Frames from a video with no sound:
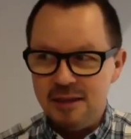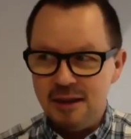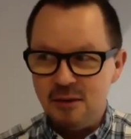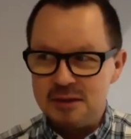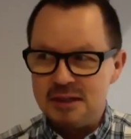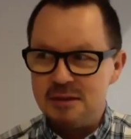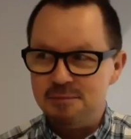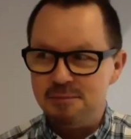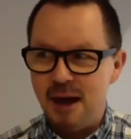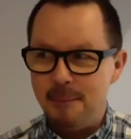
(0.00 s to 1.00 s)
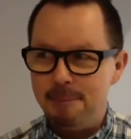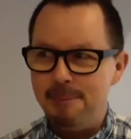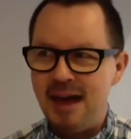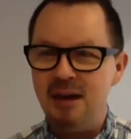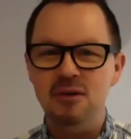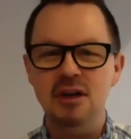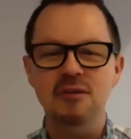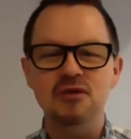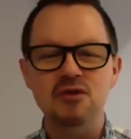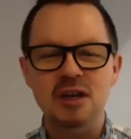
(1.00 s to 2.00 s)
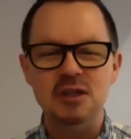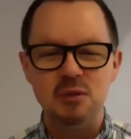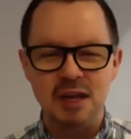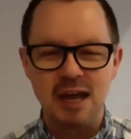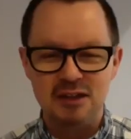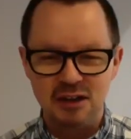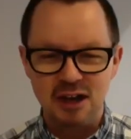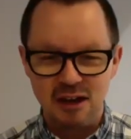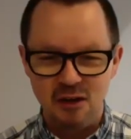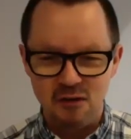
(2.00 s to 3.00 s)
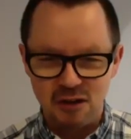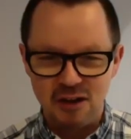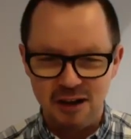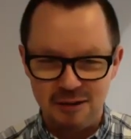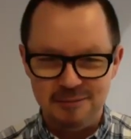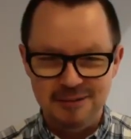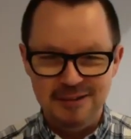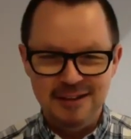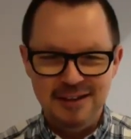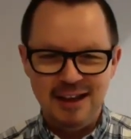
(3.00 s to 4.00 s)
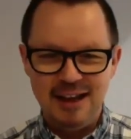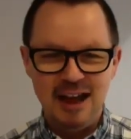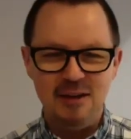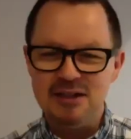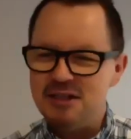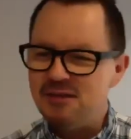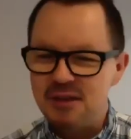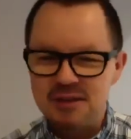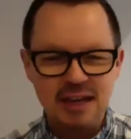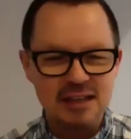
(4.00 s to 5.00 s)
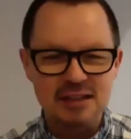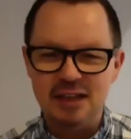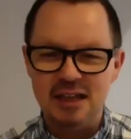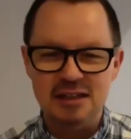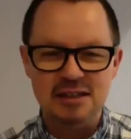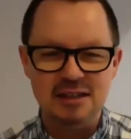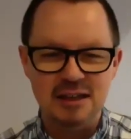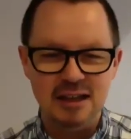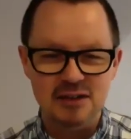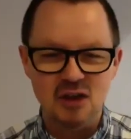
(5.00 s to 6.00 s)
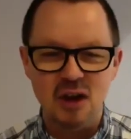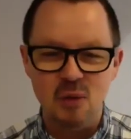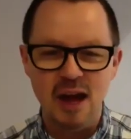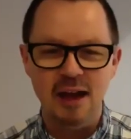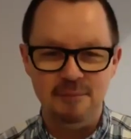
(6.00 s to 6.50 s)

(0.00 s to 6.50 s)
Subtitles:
there was this mountain of trust we had to overcome. And now it just feels like it's gone away.